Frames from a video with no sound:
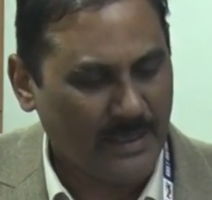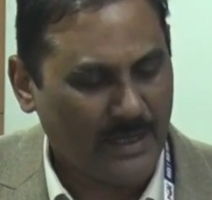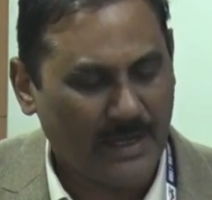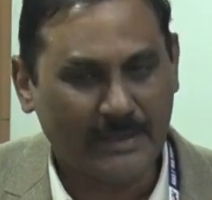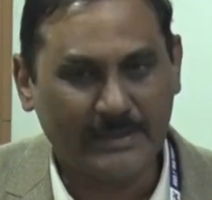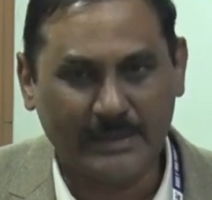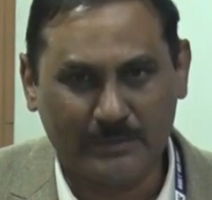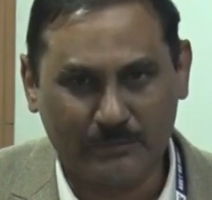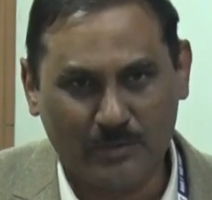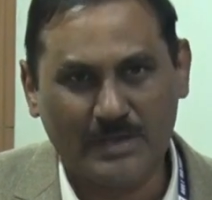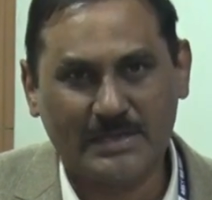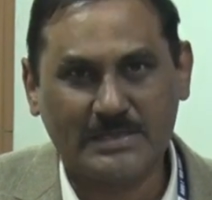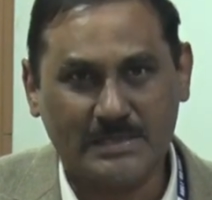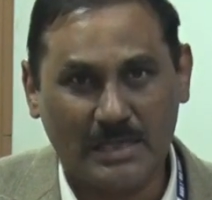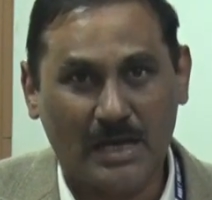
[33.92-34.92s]
And then what
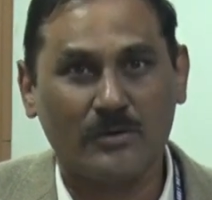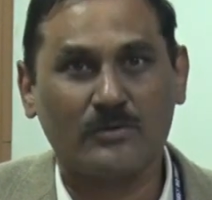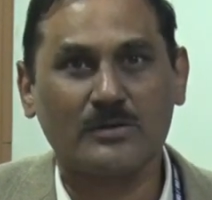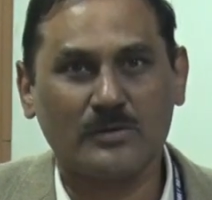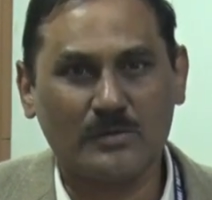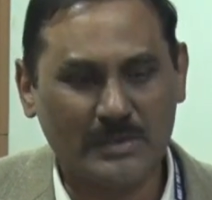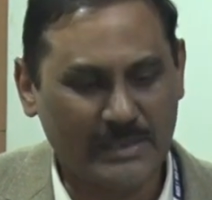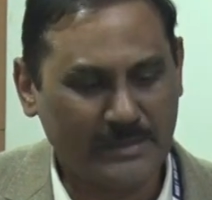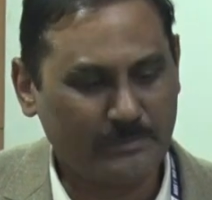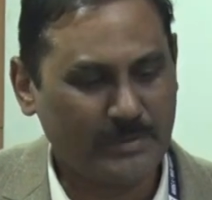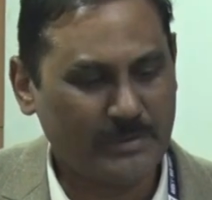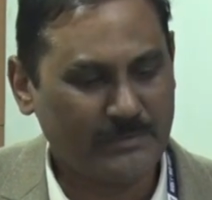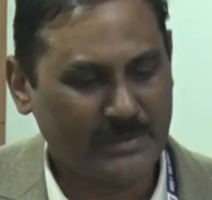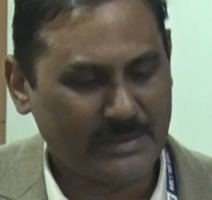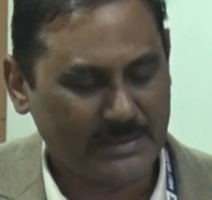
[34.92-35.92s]
is our role in
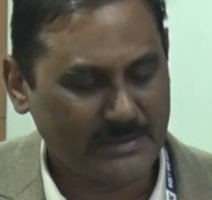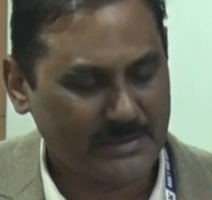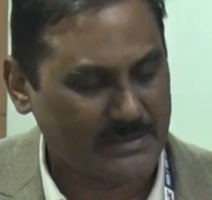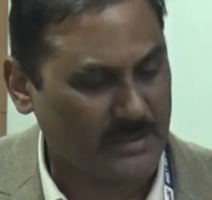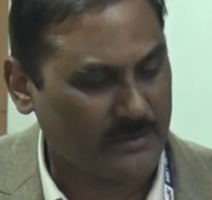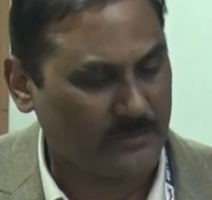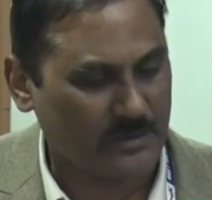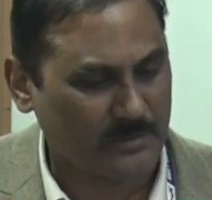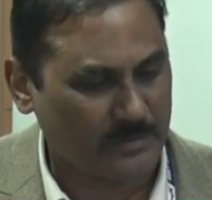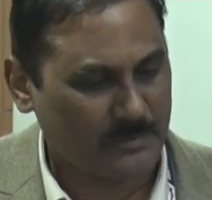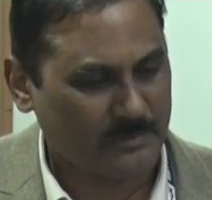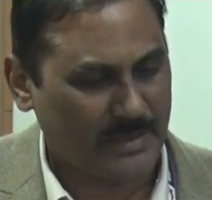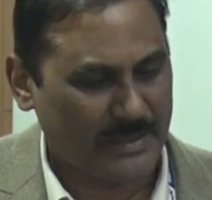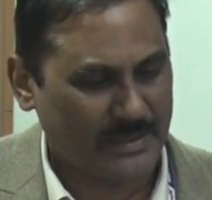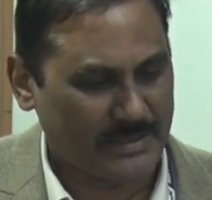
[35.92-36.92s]
preventing this avoidable
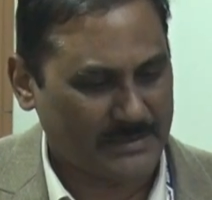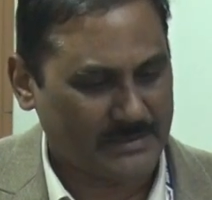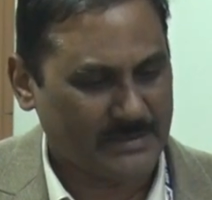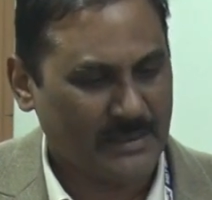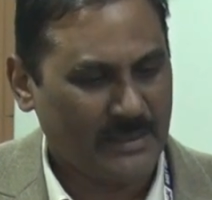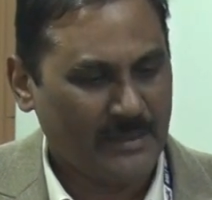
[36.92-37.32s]
blindness?